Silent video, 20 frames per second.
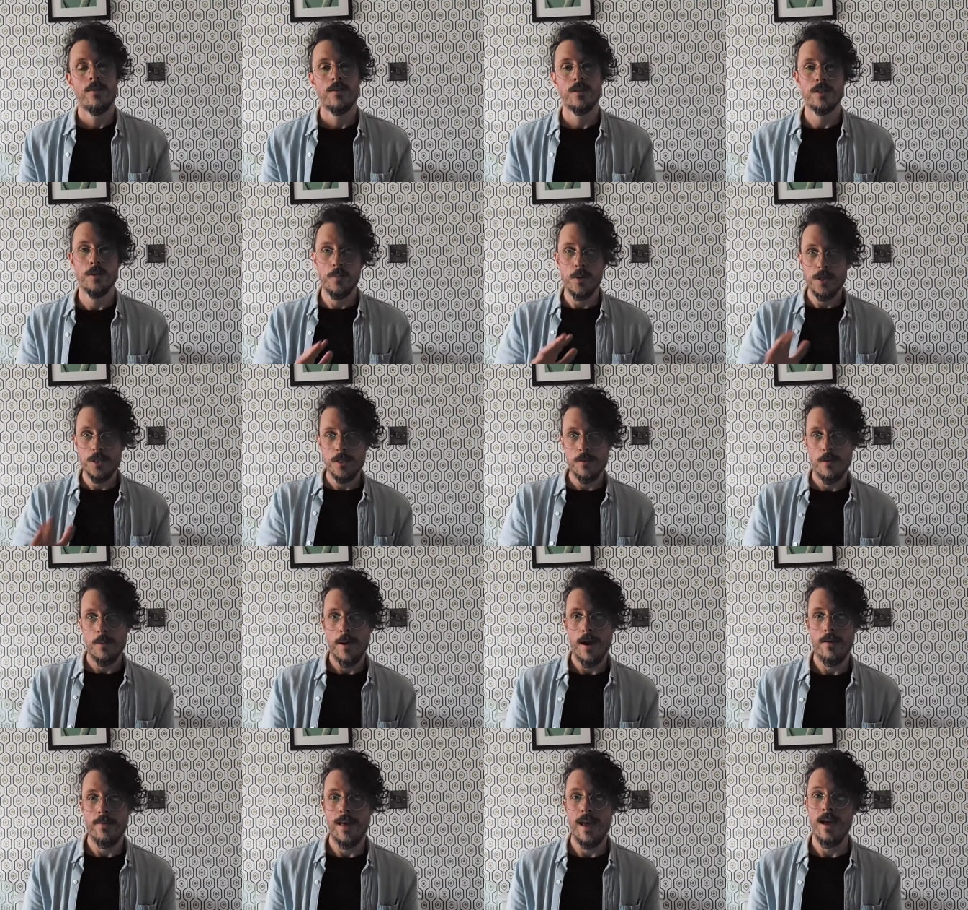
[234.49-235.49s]
There's a bunch of them
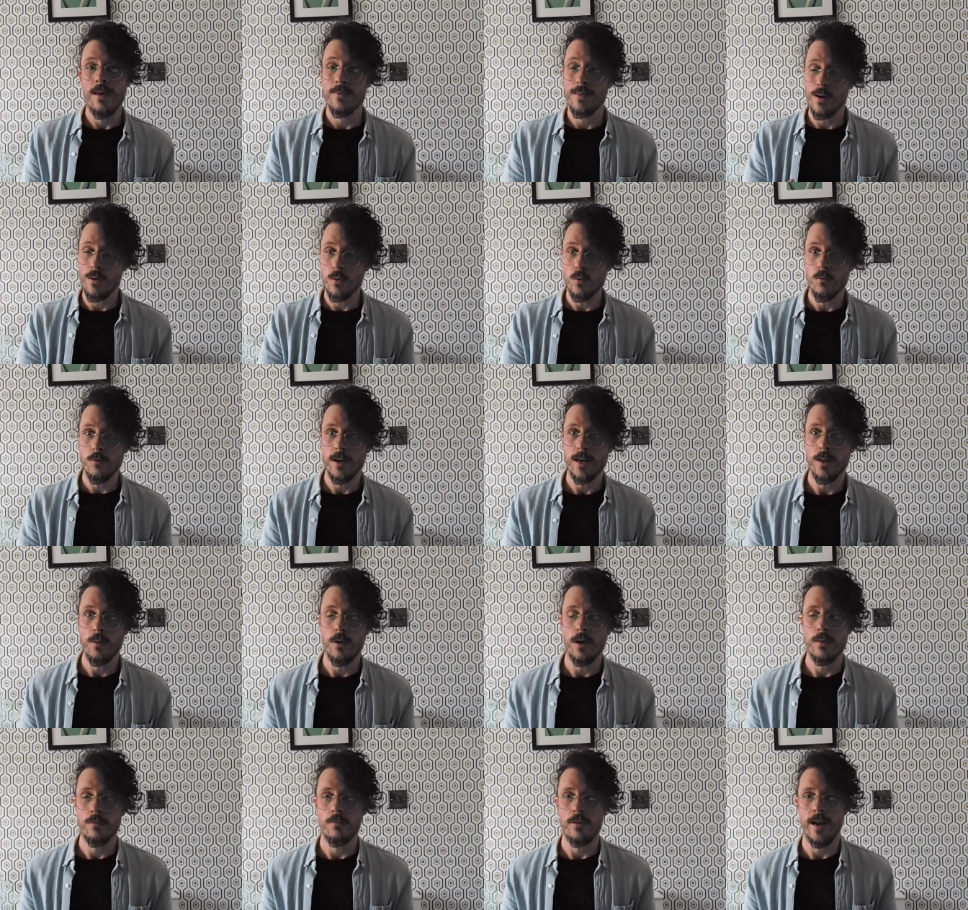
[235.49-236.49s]
out there, they're all really
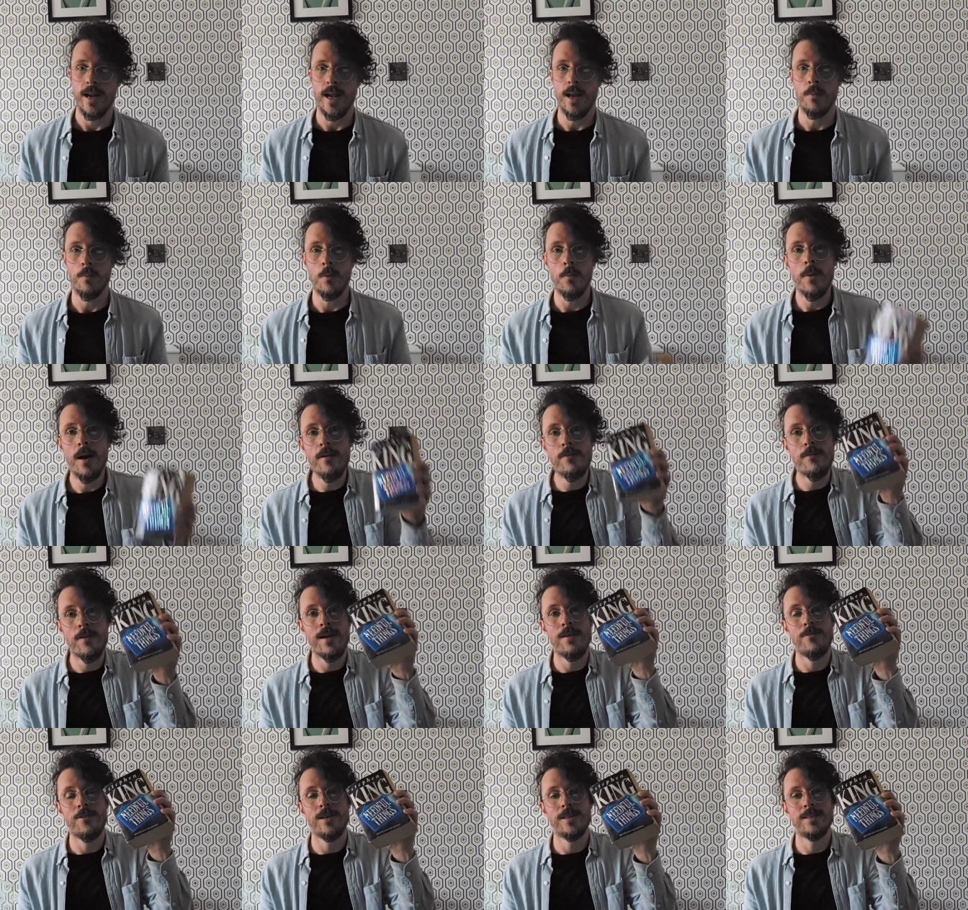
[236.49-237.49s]
worth reading, but my
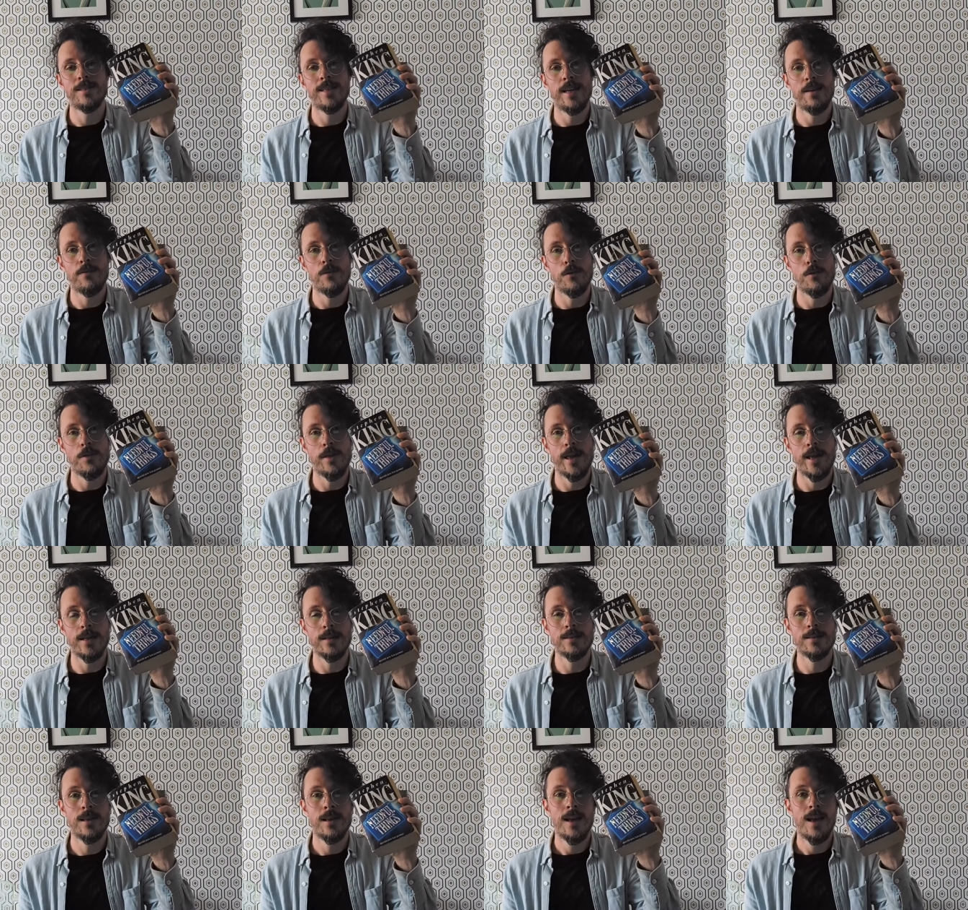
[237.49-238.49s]
favourite is Needful
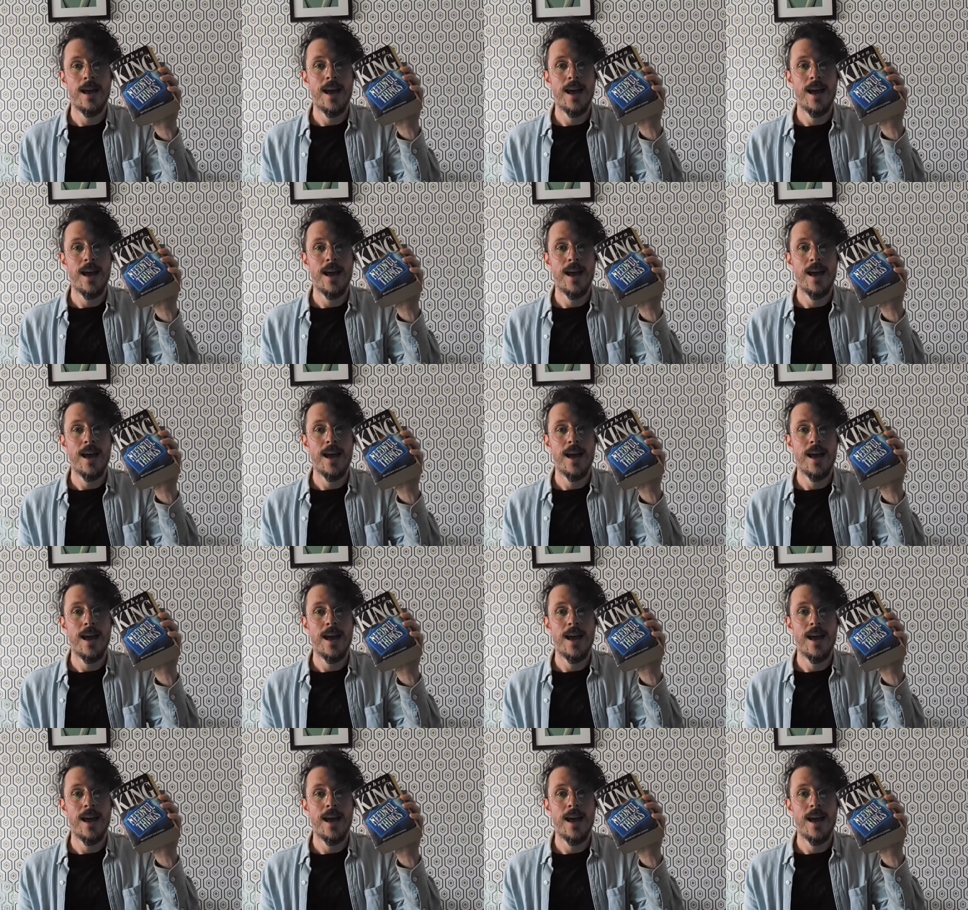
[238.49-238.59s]
Things,